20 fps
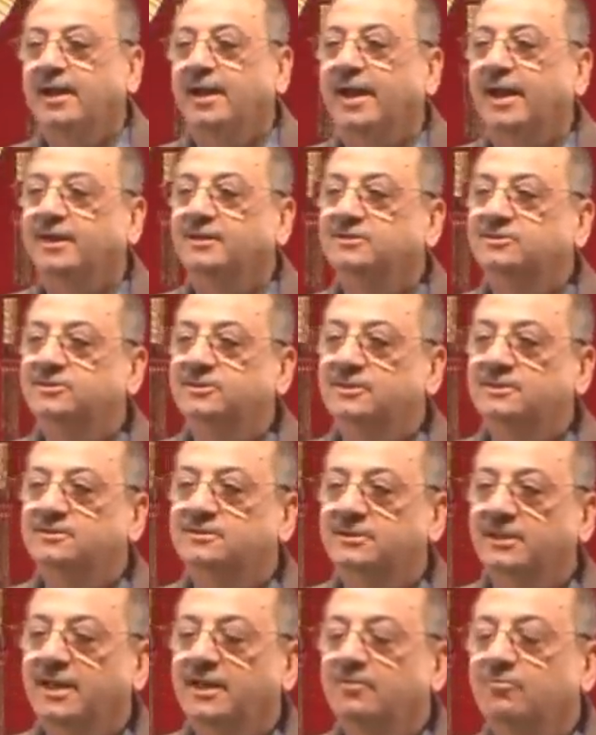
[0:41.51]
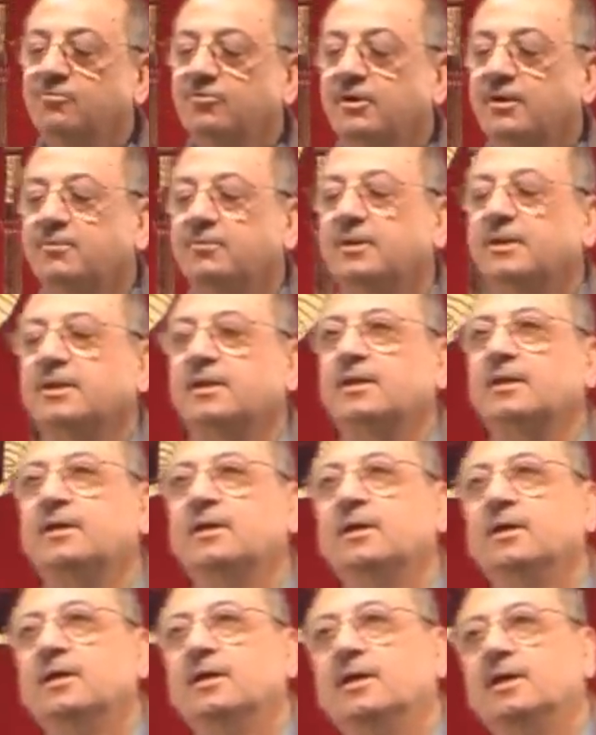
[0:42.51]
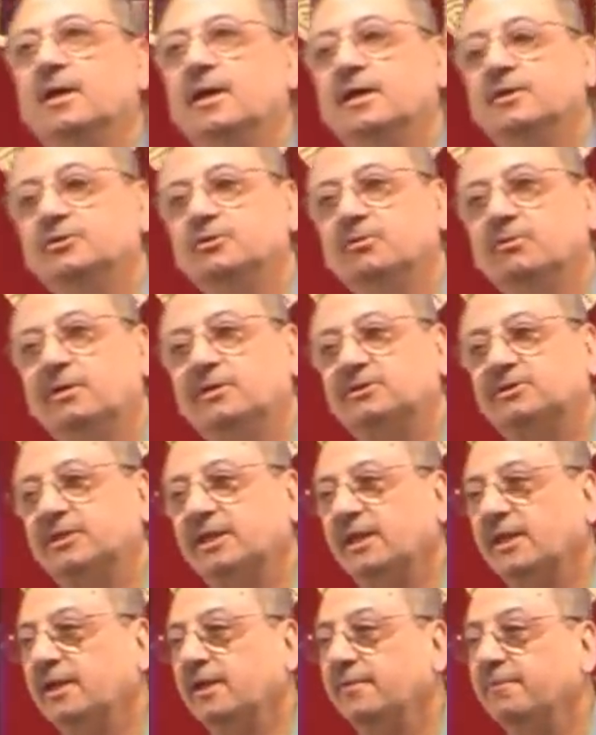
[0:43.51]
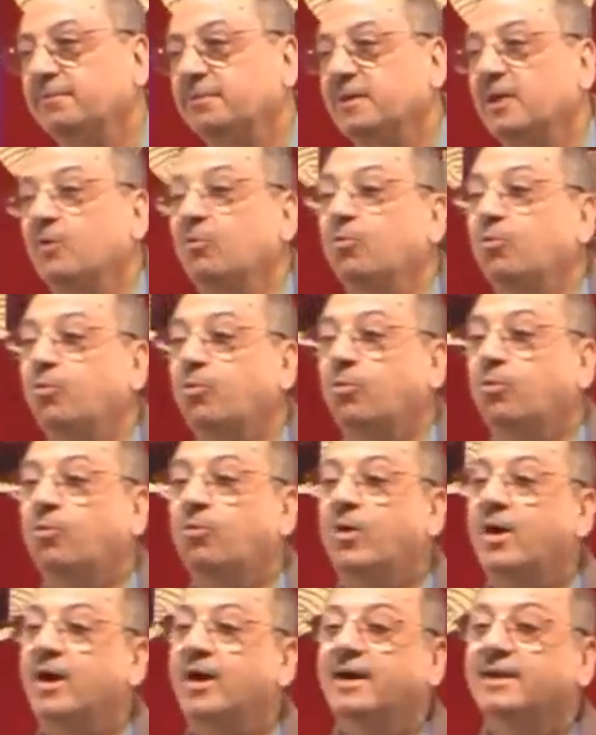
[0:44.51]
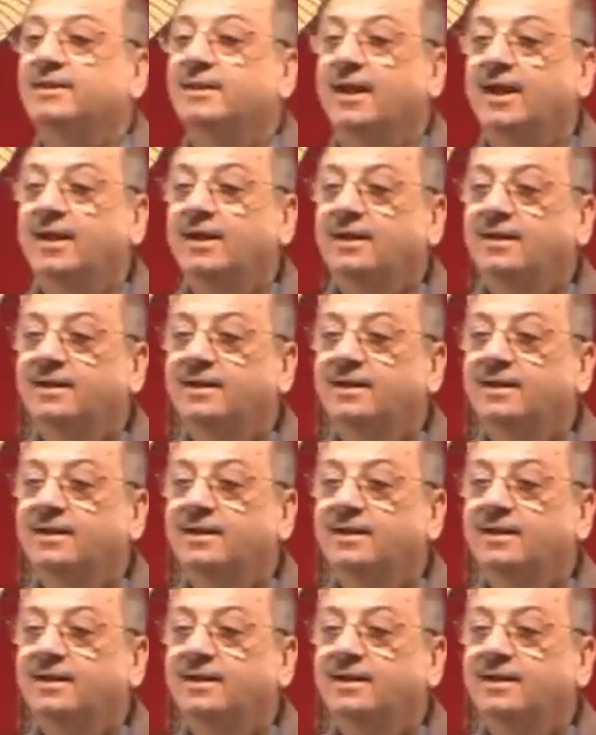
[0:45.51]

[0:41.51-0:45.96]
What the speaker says: And same way, brother, you will say wa'ada